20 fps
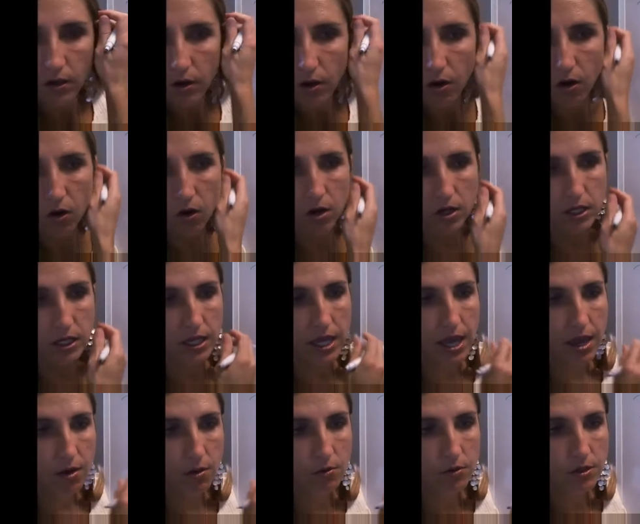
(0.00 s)
on
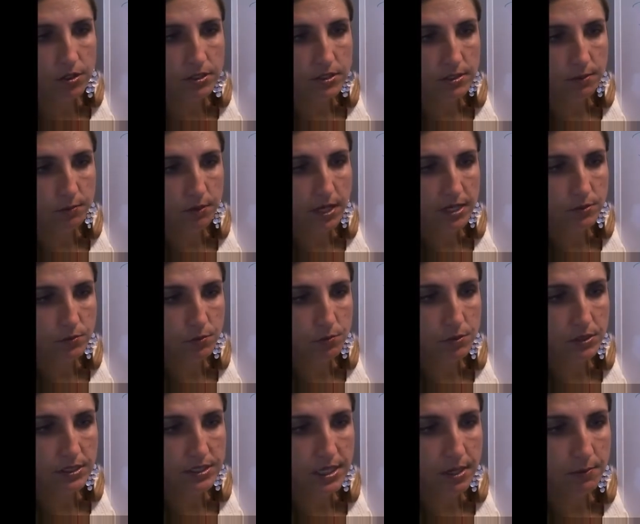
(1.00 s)
account, supplies would
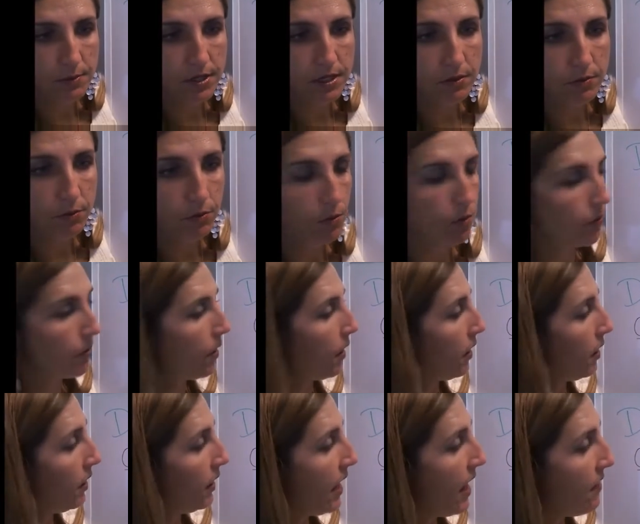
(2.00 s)
be debited, would go on the
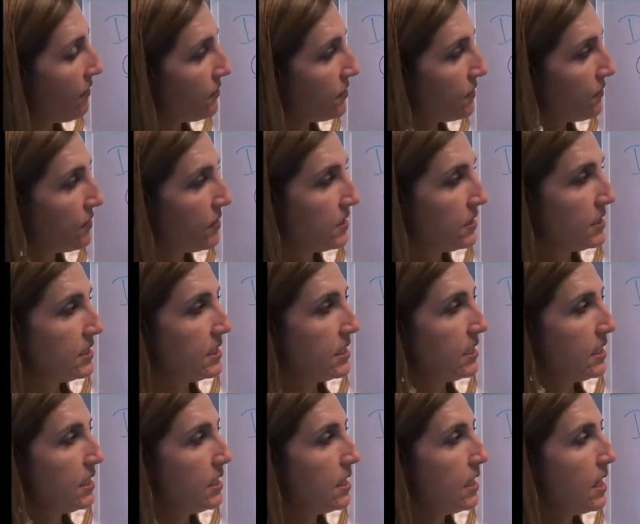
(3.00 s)
left of the
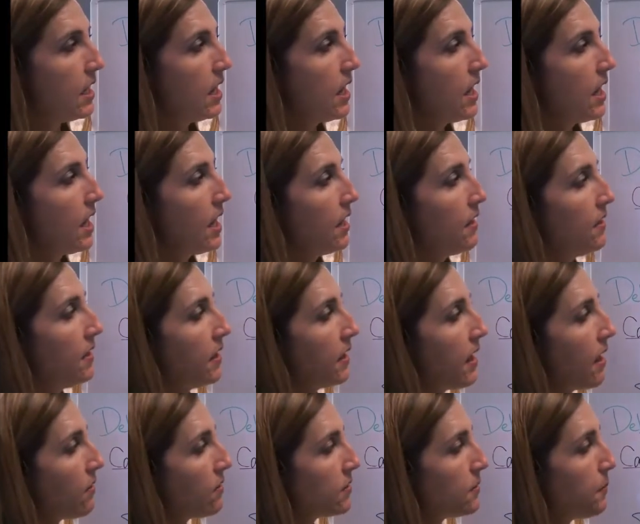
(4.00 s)
T, and the
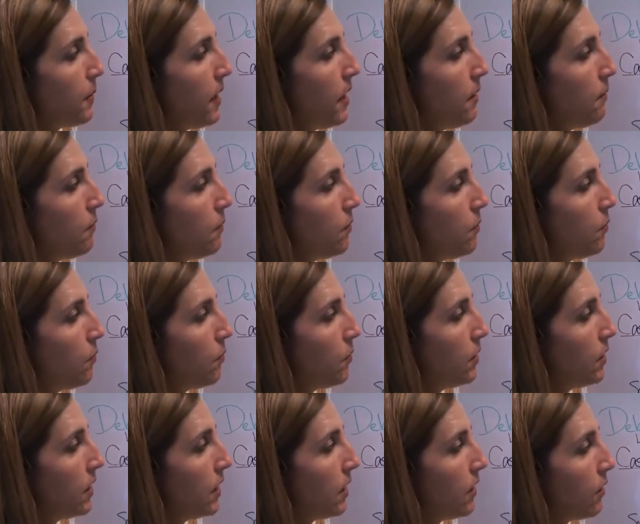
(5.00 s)
accounts payable would
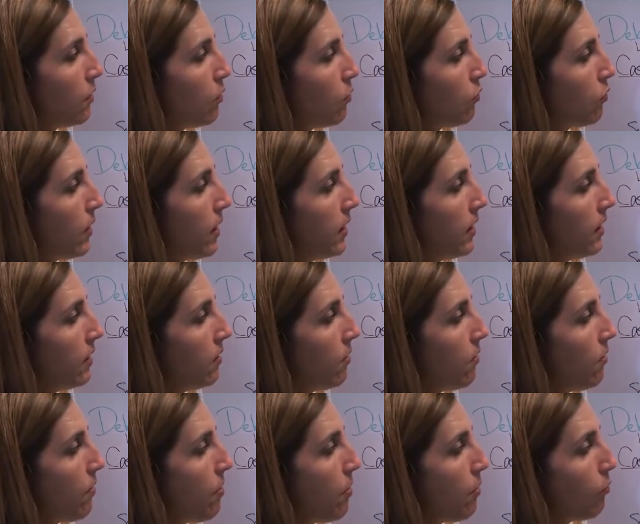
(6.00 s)
get a credit
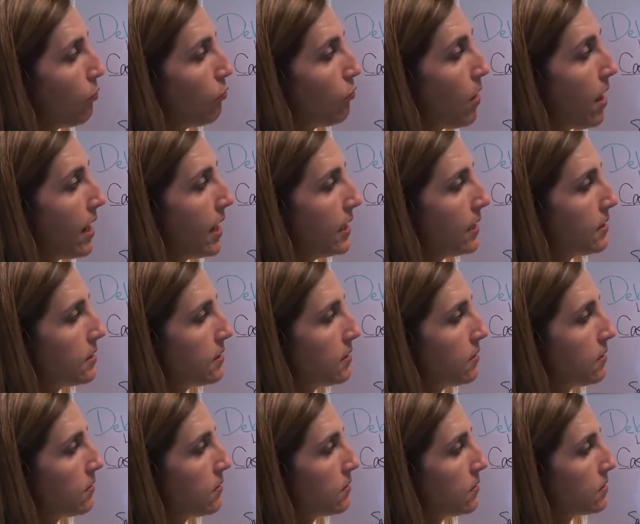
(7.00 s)
on the right.
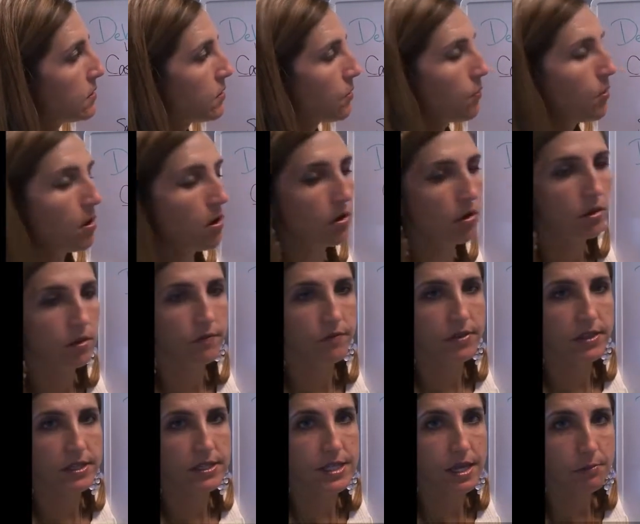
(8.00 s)
So all of
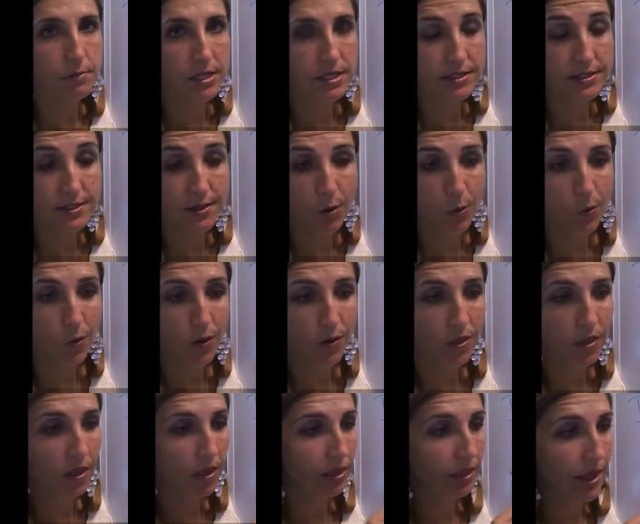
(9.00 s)
the debits go on
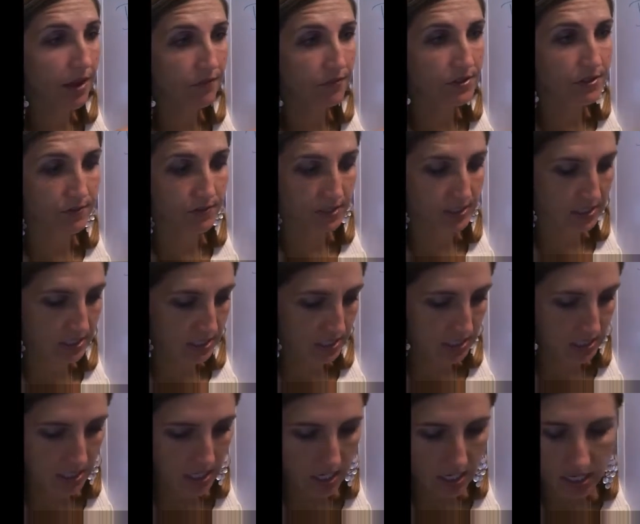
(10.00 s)
the left of the T,
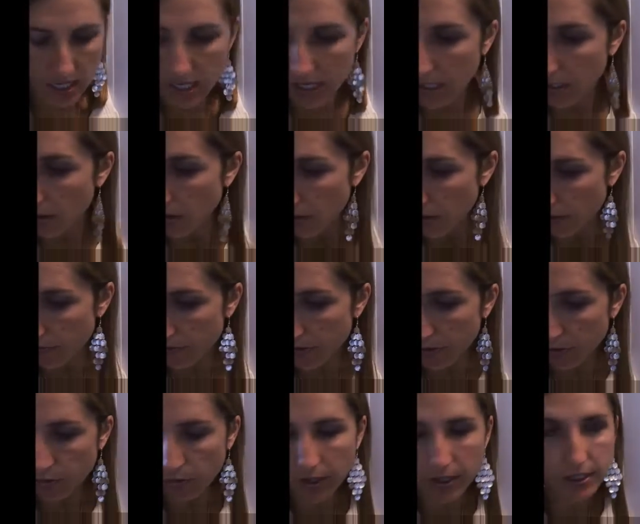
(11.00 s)
and all of the
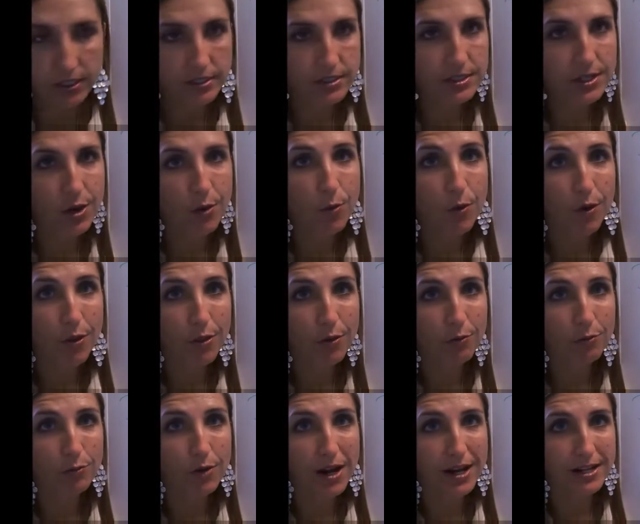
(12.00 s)
credits go on the
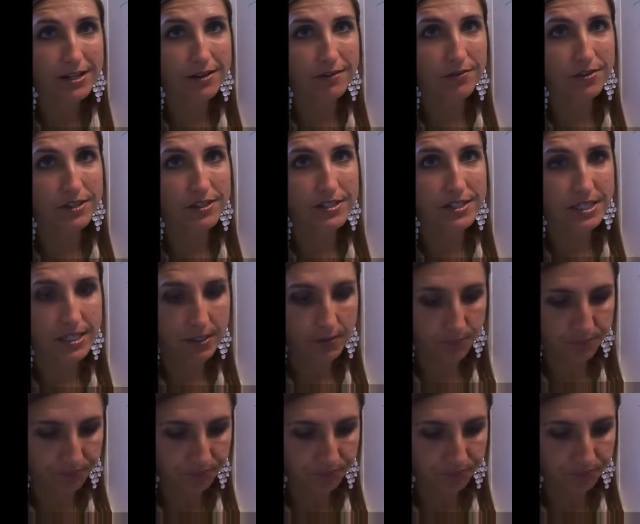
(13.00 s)
right of the T.